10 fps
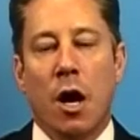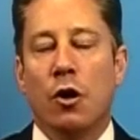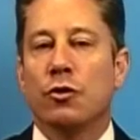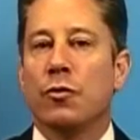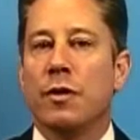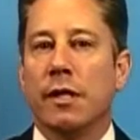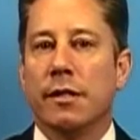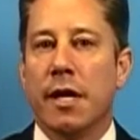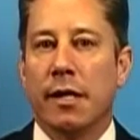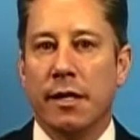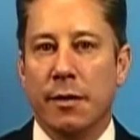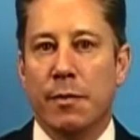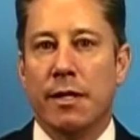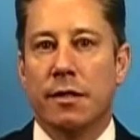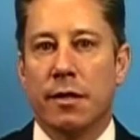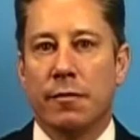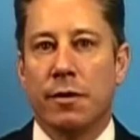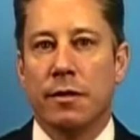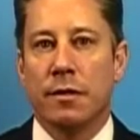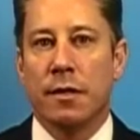I also think technique makes a
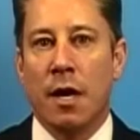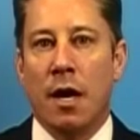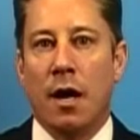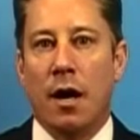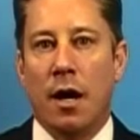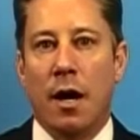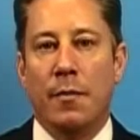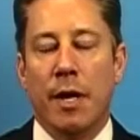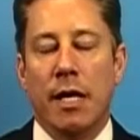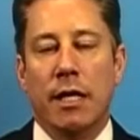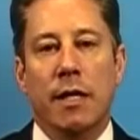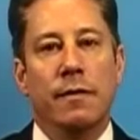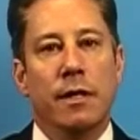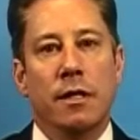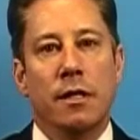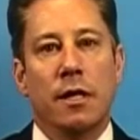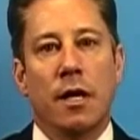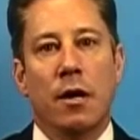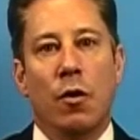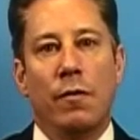difference, um, and even
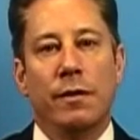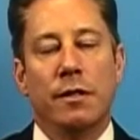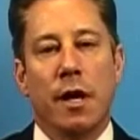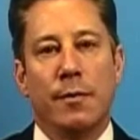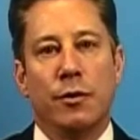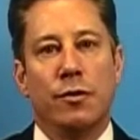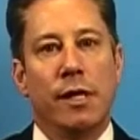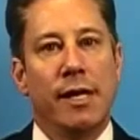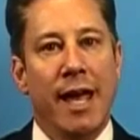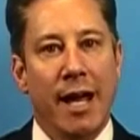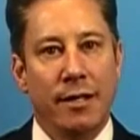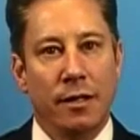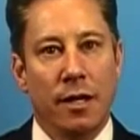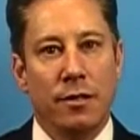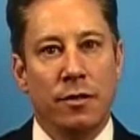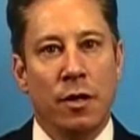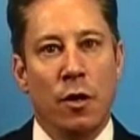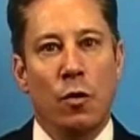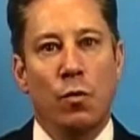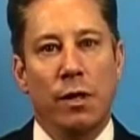uh, oftentimes using cannulas
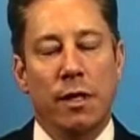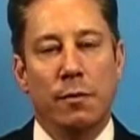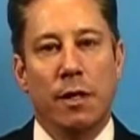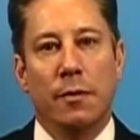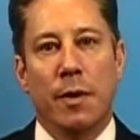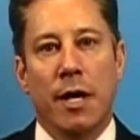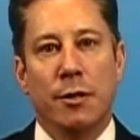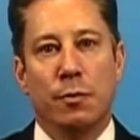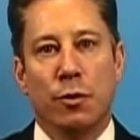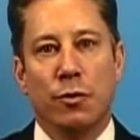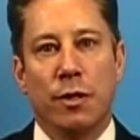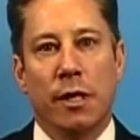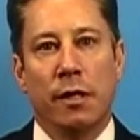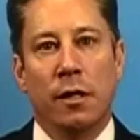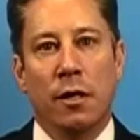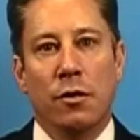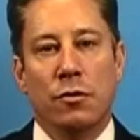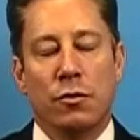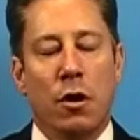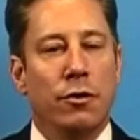we can minimize bruising.
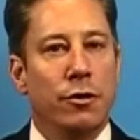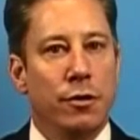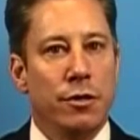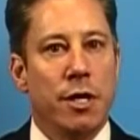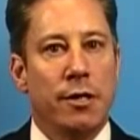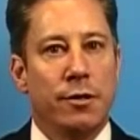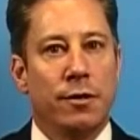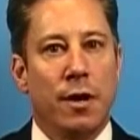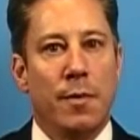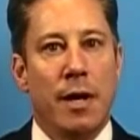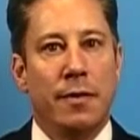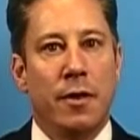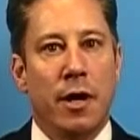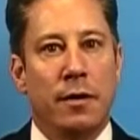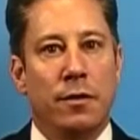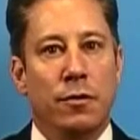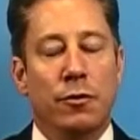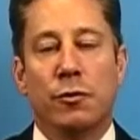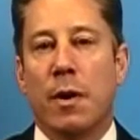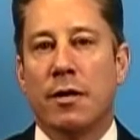So talk to your injector about that,
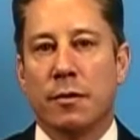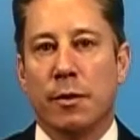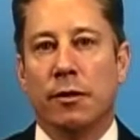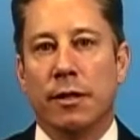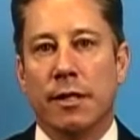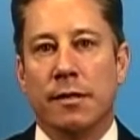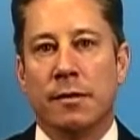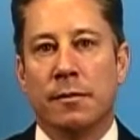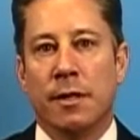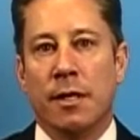those possibilities.